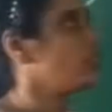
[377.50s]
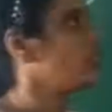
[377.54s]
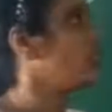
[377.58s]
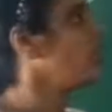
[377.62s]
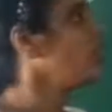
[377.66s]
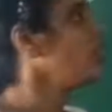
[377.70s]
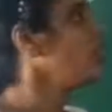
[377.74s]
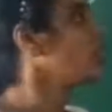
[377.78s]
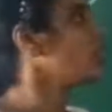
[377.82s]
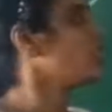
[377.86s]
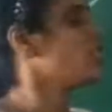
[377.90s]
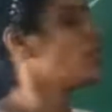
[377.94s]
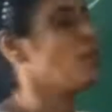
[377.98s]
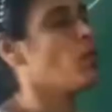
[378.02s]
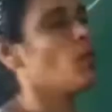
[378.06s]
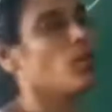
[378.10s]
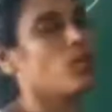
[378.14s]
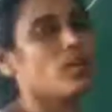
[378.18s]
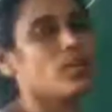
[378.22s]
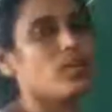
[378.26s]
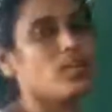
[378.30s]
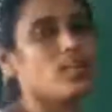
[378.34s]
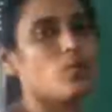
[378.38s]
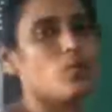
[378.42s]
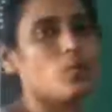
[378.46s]
the
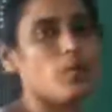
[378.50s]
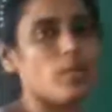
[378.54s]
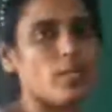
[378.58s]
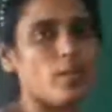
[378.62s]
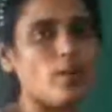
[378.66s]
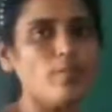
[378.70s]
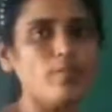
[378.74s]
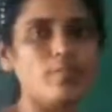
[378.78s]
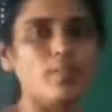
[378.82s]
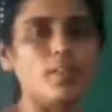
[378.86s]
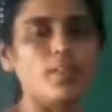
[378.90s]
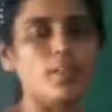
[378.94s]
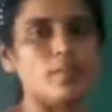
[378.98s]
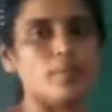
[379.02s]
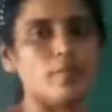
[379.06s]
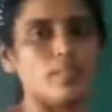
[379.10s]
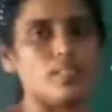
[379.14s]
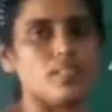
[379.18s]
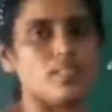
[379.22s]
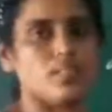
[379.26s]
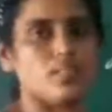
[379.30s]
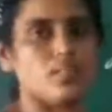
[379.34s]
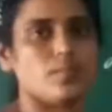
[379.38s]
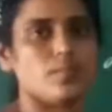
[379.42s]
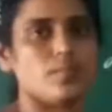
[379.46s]
democratic way of
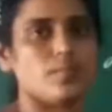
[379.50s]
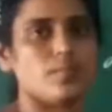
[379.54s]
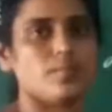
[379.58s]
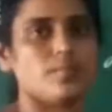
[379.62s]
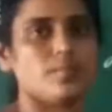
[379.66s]
government.